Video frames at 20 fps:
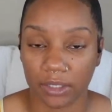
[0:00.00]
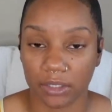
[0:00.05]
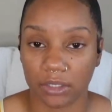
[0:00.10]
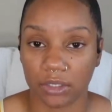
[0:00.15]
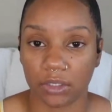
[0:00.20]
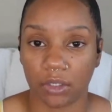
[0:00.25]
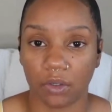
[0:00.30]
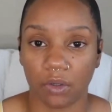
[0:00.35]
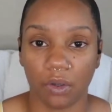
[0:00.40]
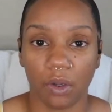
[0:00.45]

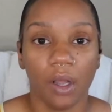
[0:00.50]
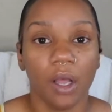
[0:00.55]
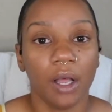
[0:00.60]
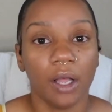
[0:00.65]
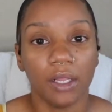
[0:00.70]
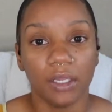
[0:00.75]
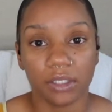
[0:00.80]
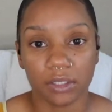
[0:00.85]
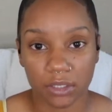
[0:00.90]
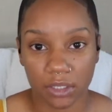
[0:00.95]
So
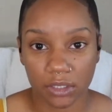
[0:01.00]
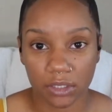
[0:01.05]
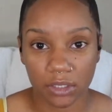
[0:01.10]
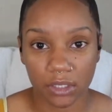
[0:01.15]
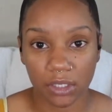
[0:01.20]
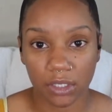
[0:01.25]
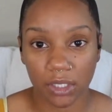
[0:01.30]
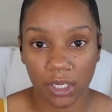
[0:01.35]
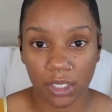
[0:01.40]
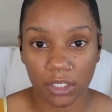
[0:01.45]
let's get to
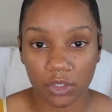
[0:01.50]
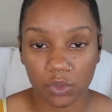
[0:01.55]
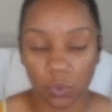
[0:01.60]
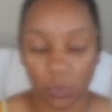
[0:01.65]
the next